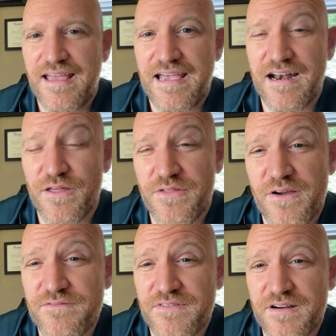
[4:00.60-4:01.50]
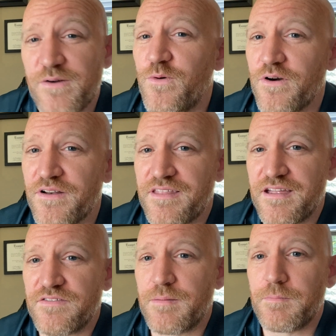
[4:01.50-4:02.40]
and I thought very
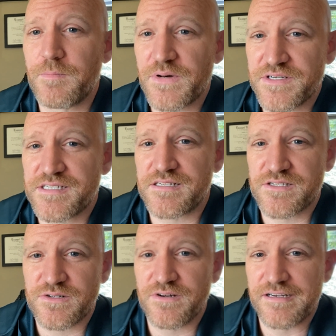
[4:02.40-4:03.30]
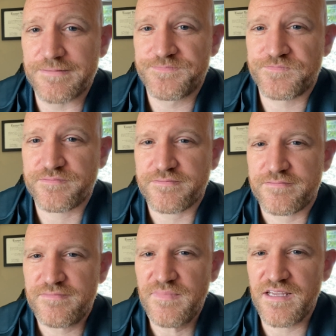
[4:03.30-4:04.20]
worthy of a mercy story
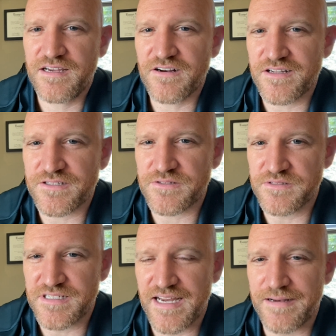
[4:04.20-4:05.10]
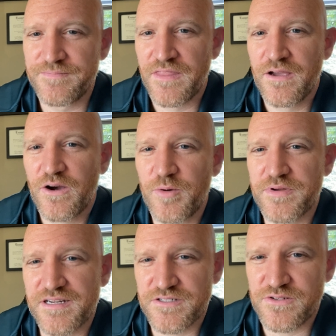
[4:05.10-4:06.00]
here on Tuesday. Hope
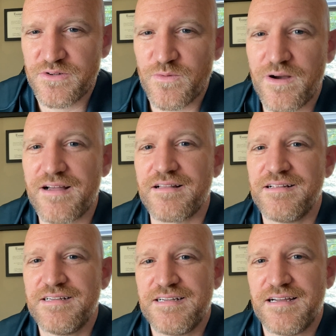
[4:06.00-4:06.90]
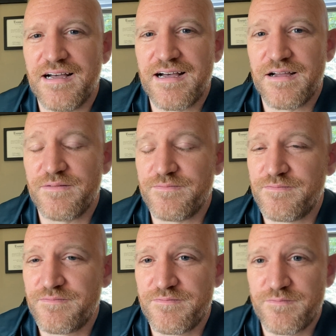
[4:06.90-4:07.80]
you guys are doing well.
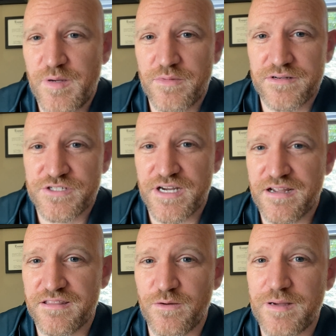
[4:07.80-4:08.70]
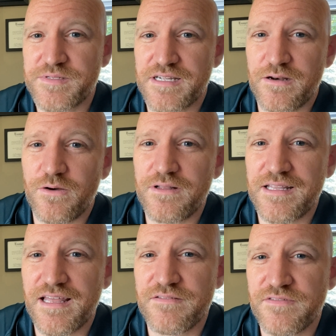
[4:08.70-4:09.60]
Remember, check out the website,
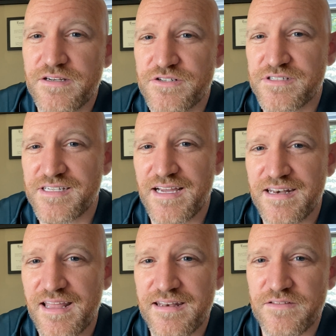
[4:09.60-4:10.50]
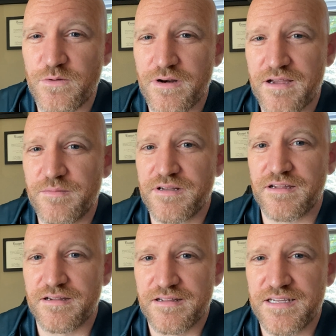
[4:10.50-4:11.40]
holylandventures.net, if you want to come
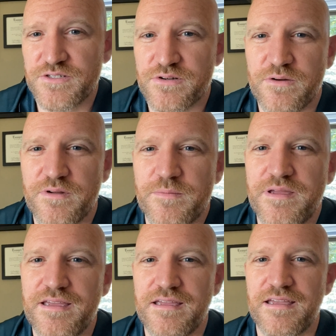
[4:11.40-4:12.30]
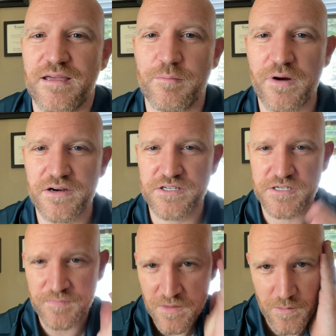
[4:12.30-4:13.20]
to Israel with me in
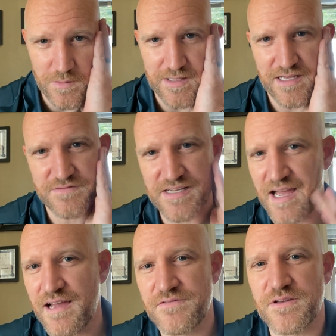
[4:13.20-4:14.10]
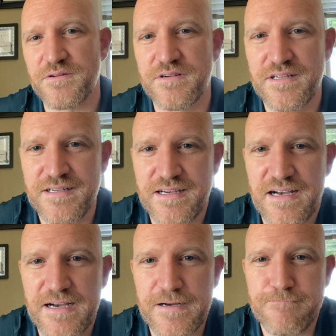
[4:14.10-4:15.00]
March. We would love to have you.
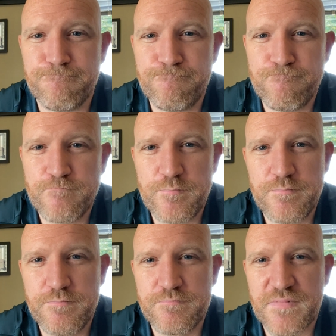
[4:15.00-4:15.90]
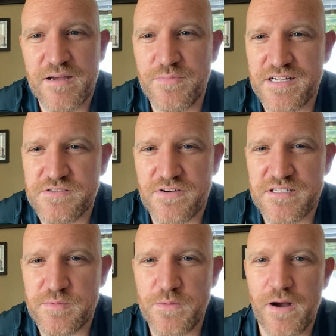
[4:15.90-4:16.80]
God bless,
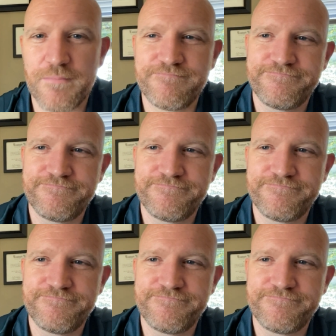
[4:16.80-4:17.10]
friends. Be well.